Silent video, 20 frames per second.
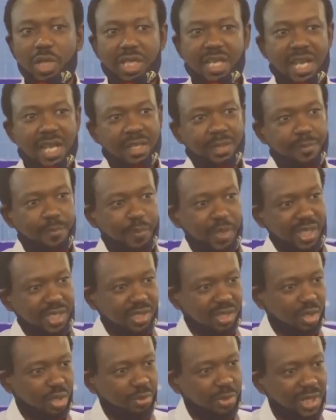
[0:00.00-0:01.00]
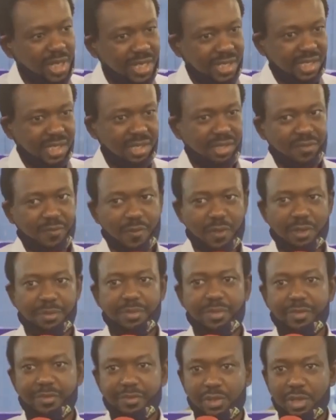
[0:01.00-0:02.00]
we can pick some lessons
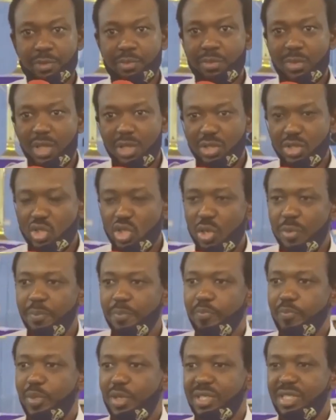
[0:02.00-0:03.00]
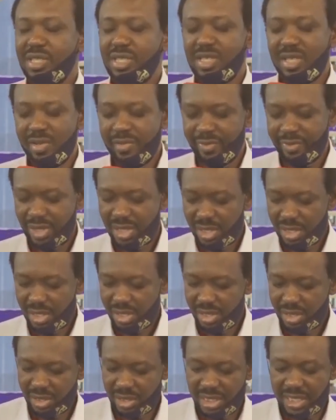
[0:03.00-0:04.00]
from some positive
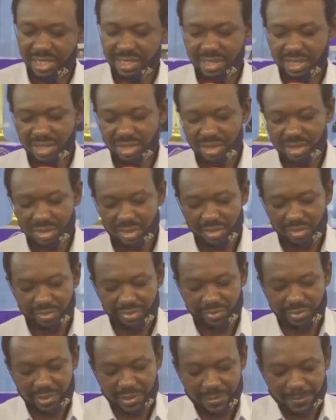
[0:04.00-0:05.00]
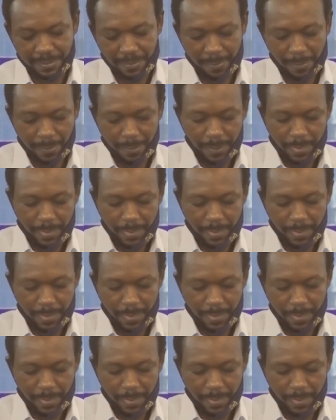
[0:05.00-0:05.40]
lessons from.